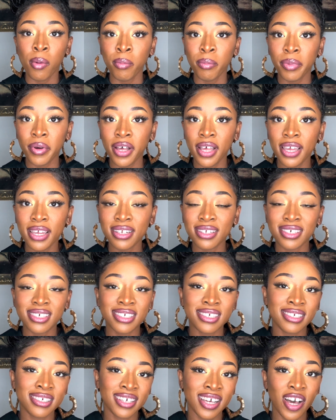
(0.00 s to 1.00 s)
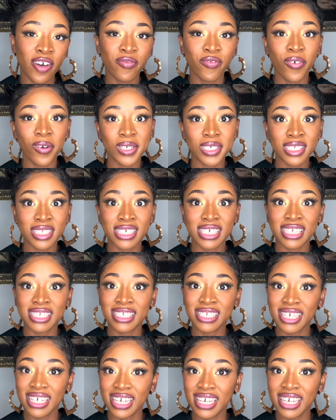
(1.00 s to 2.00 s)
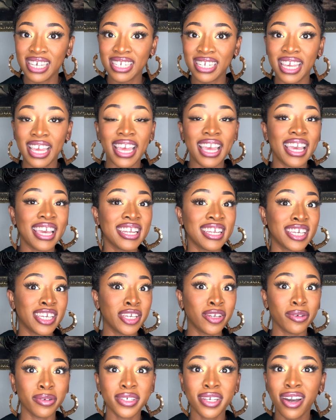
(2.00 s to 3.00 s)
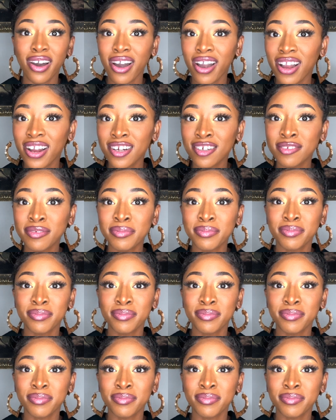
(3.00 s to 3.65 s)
but unfortunately it did, and here we are.